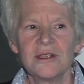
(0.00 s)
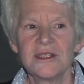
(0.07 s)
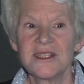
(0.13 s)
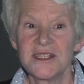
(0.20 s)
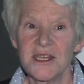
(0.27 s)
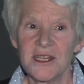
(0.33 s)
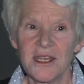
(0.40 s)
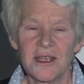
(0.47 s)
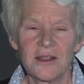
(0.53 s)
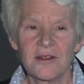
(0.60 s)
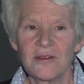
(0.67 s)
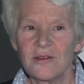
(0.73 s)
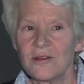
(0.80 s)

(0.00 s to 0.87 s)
sing